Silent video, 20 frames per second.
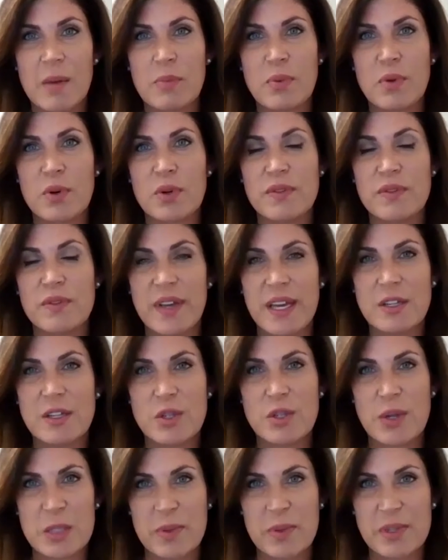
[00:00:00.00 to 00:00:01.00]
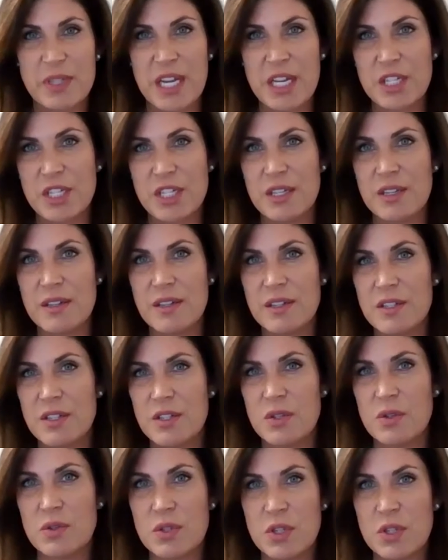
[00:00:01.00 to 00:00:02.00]
approving transportation
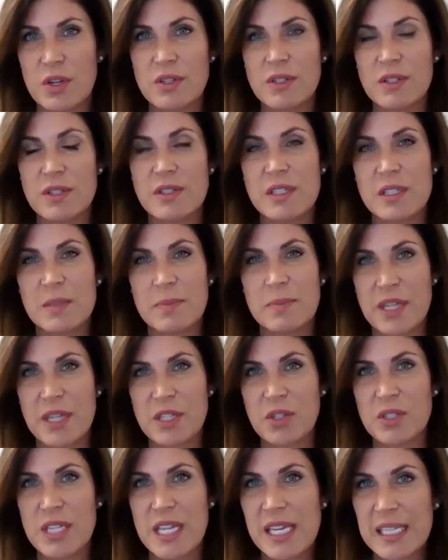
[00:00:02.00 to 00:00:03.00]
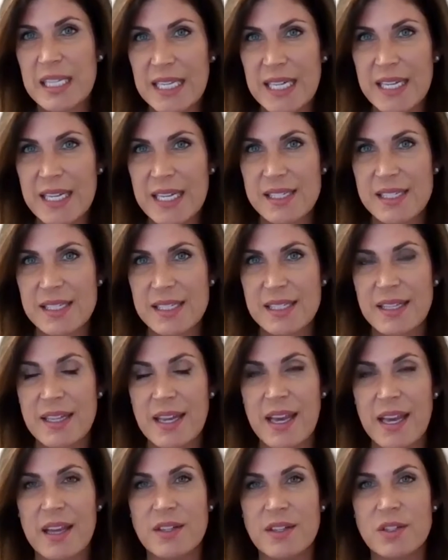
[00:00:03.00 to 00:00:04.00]
to certain specialty clinics,
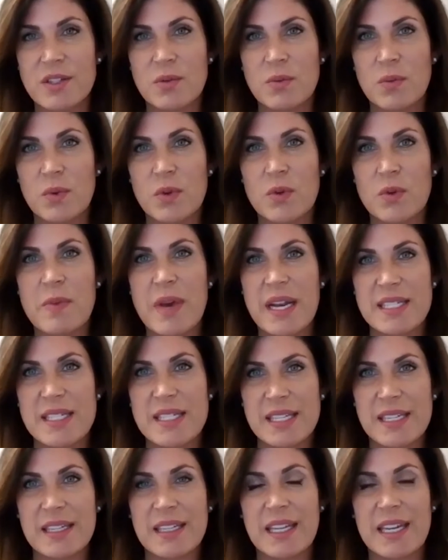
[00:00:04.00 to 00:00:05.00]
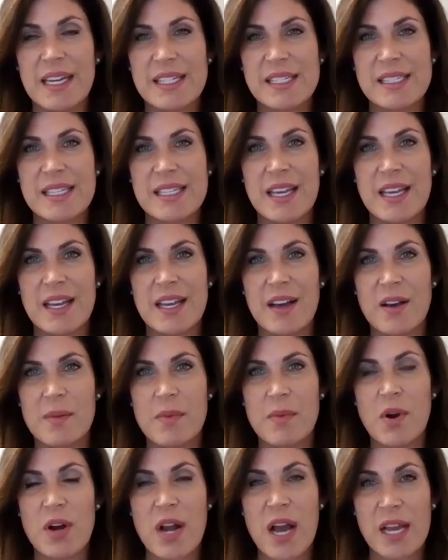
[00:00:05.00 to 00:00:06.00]
and wound medicine clinics
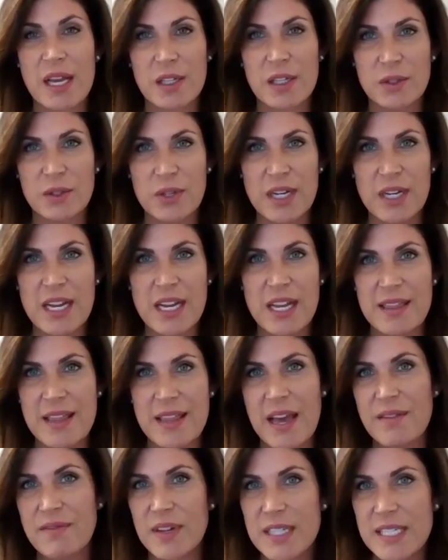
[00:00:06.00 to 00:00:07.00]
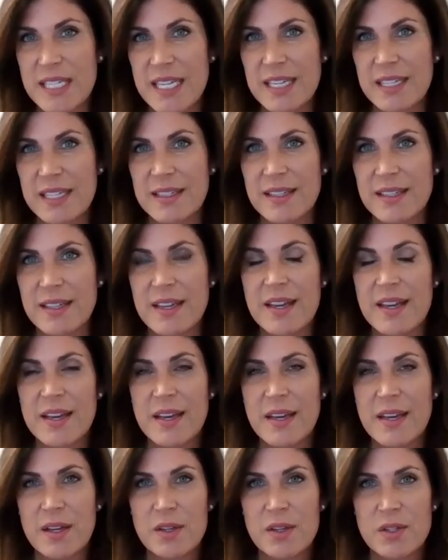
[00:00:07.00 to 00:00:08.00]
are not included in that funding.
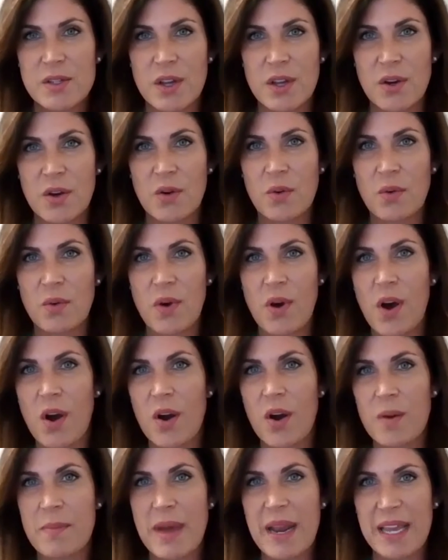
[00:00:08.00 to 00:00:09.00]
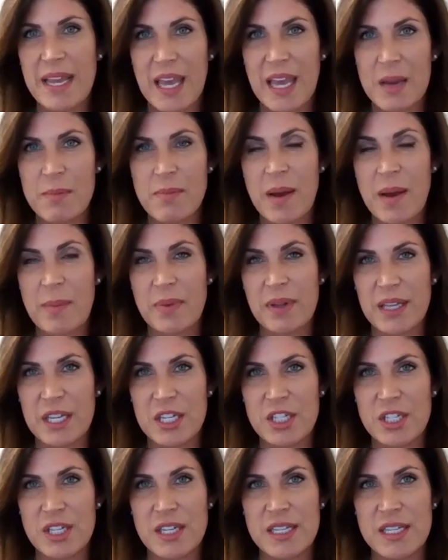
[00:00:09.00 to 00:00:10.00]
So our Medicaid
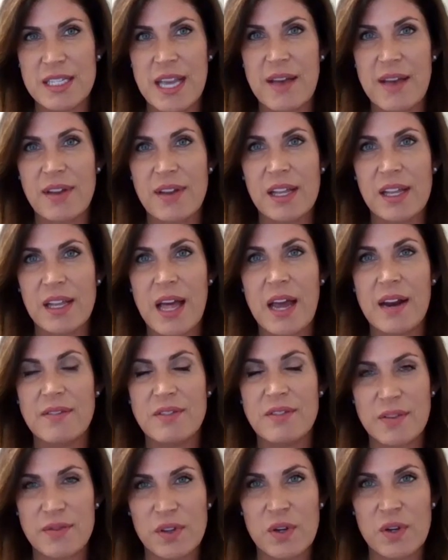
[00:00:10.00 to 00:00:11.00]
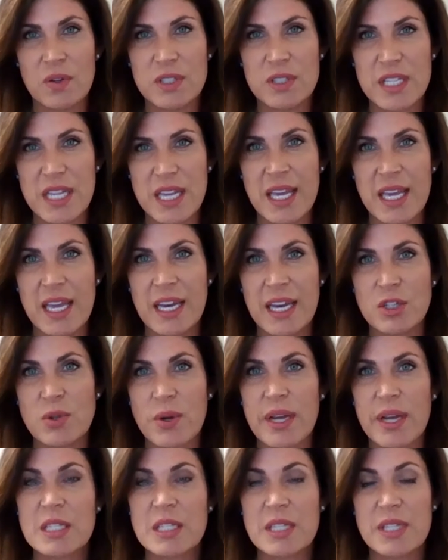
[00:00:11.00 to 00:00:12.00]
population is having a lot of difficulty getting
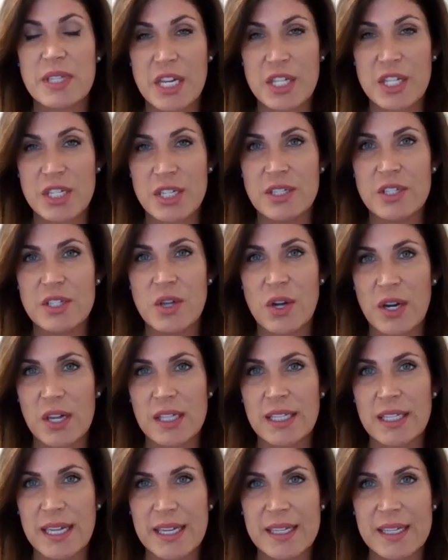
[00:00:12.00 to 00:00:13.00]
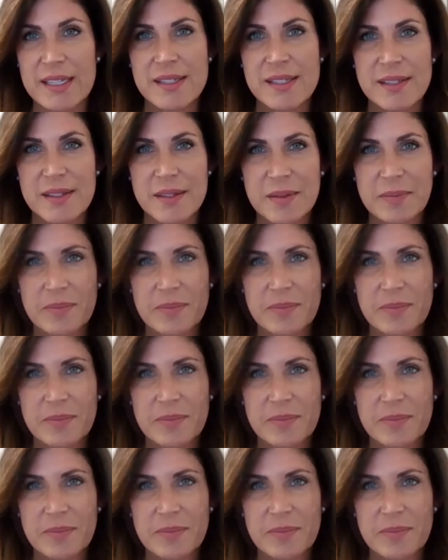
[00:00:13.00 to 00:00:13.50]
transportation to our clinics.